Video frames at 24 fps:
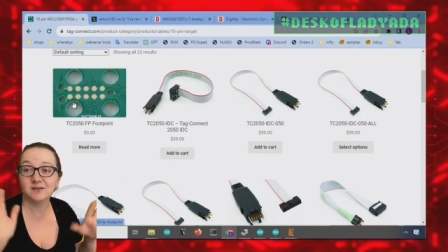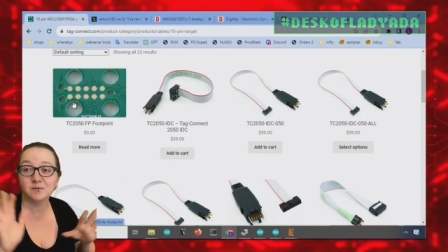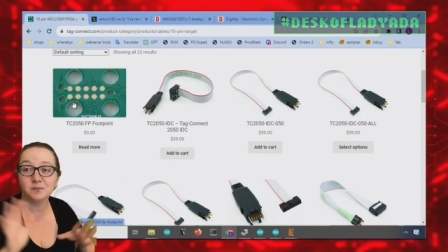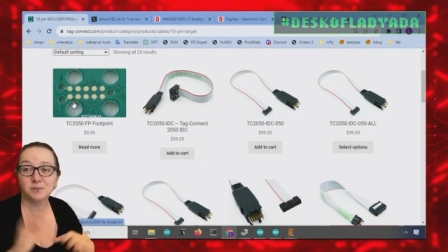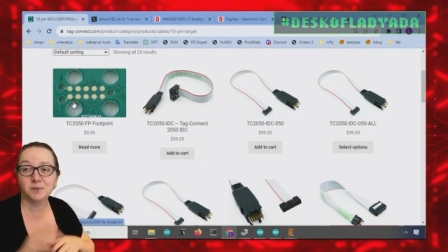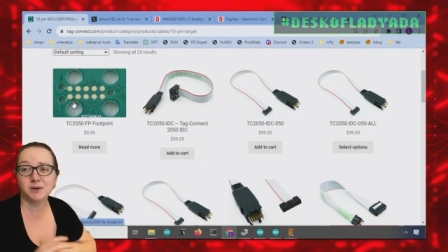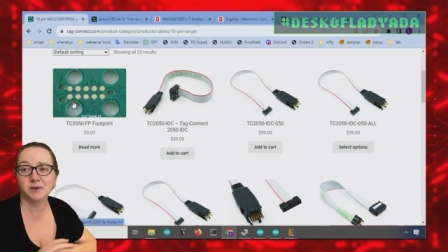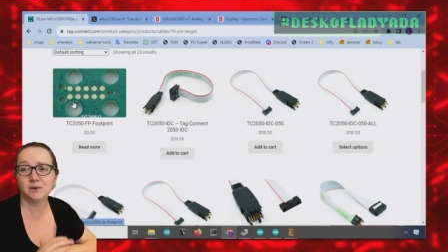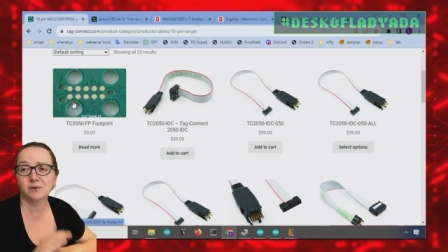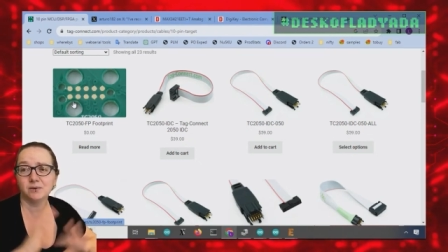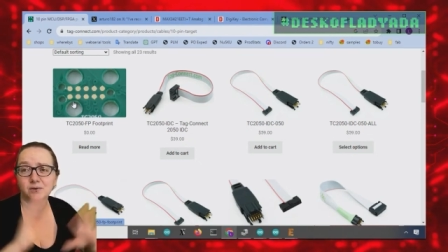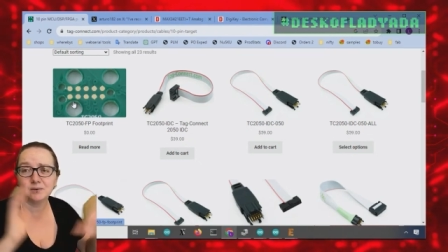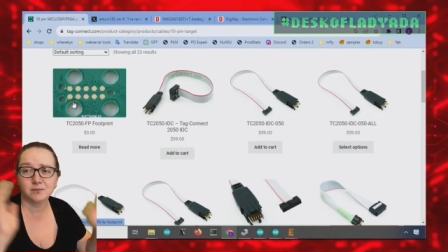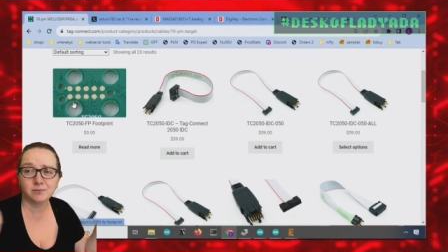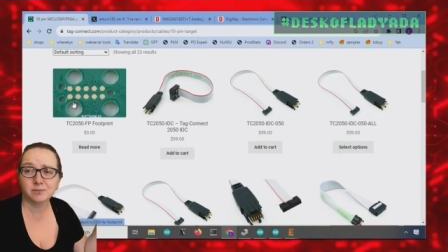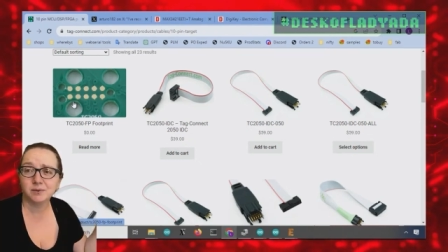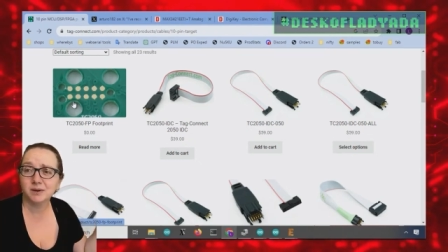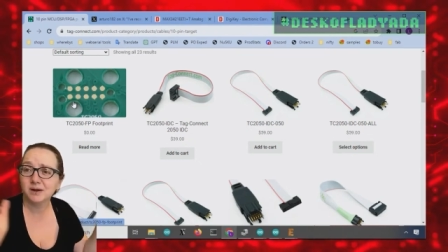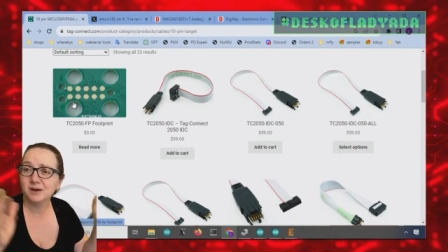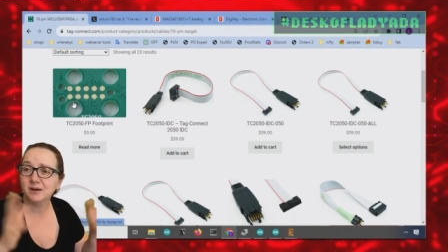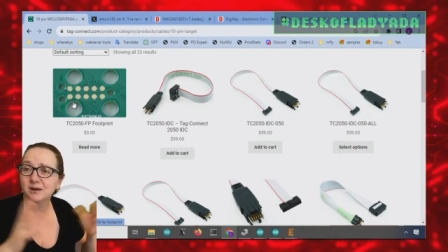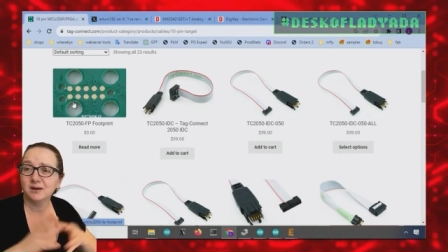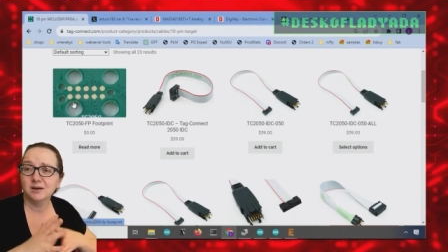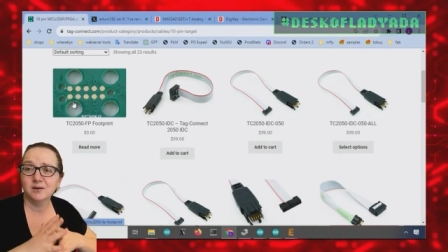S P or
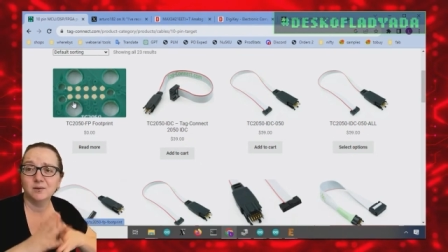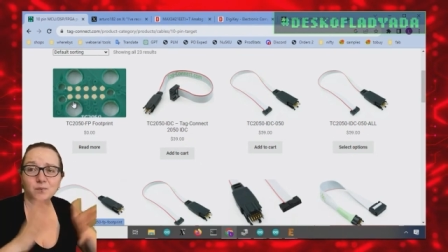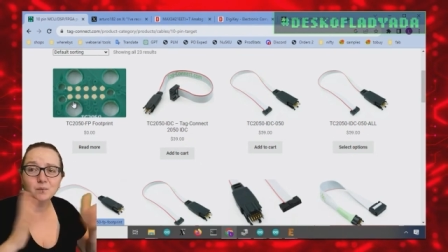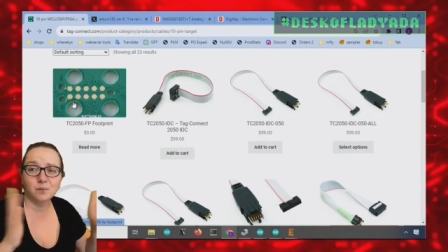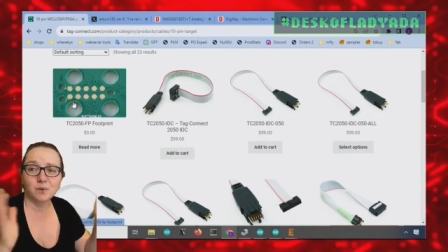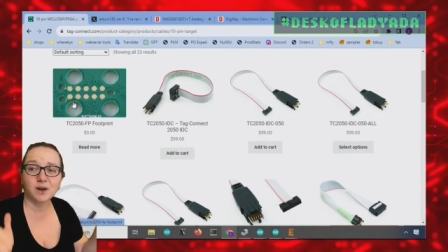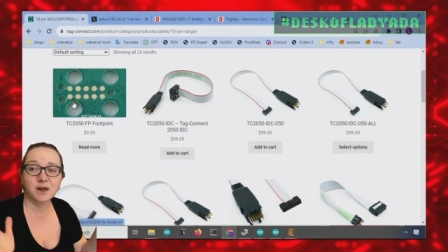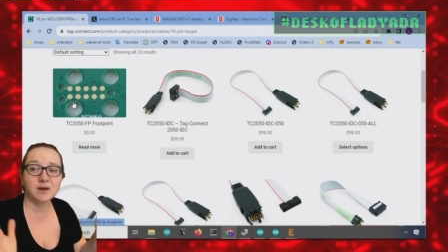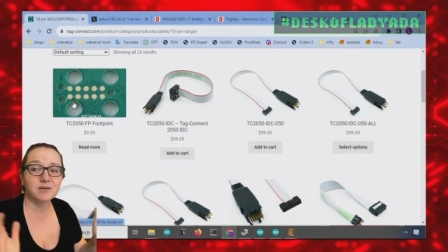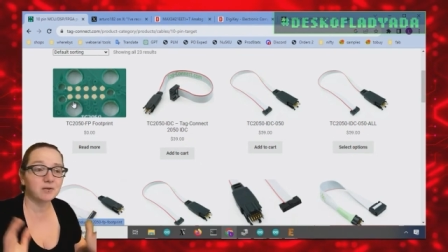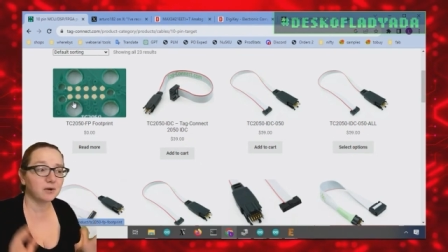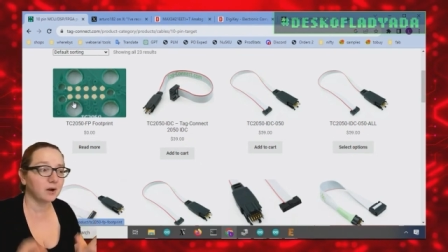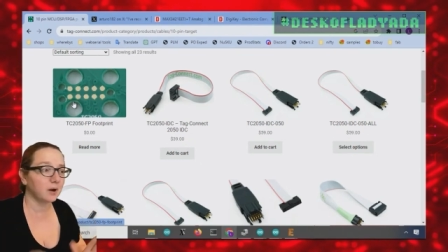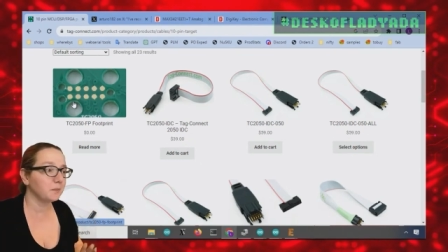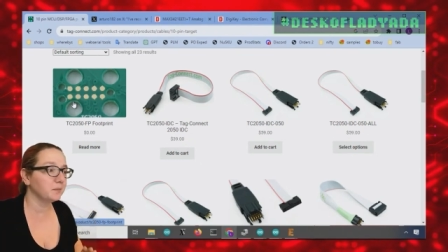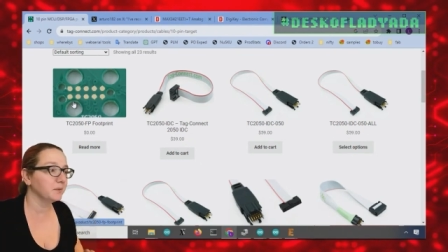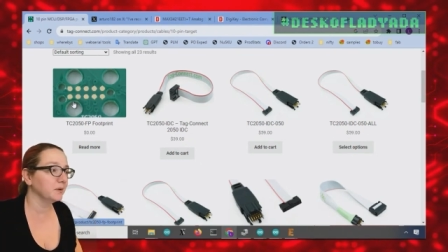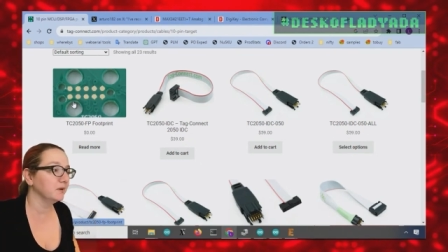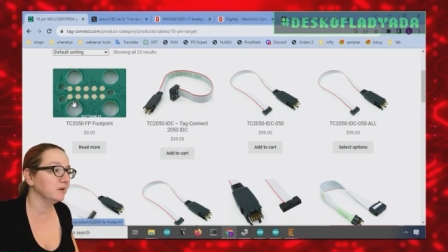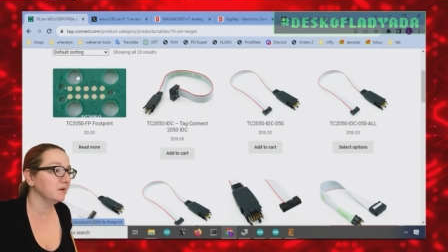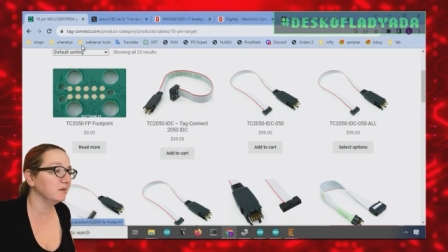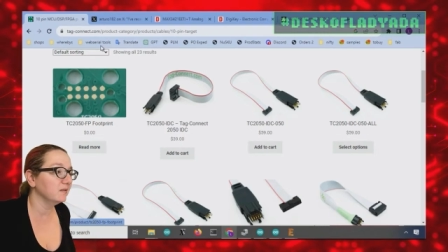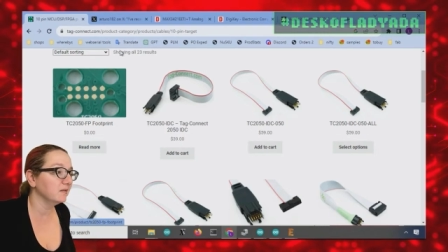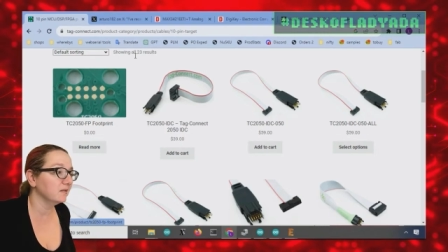whatever
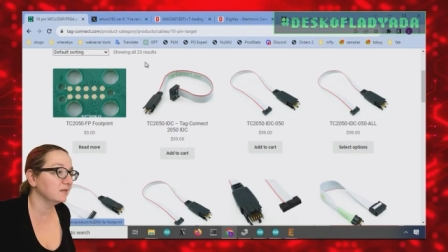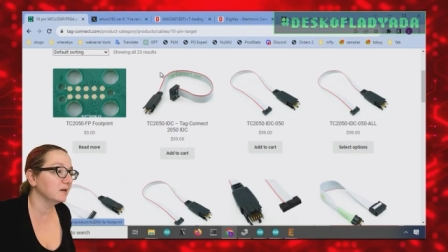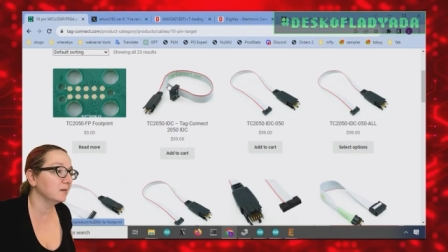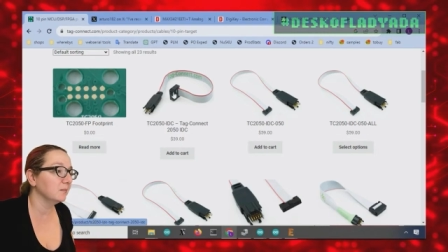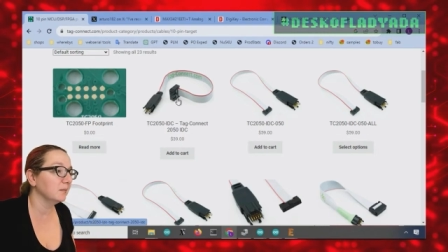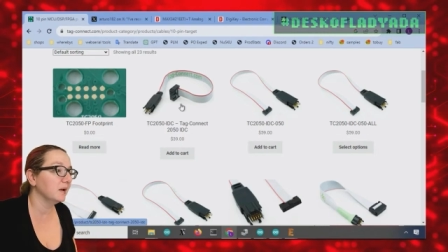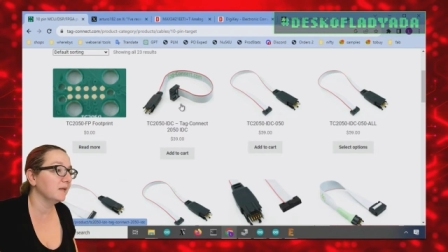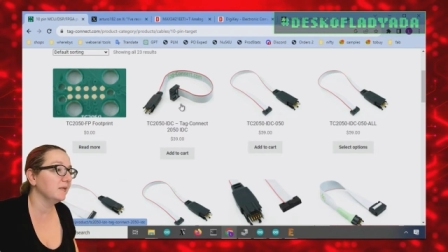uploading system.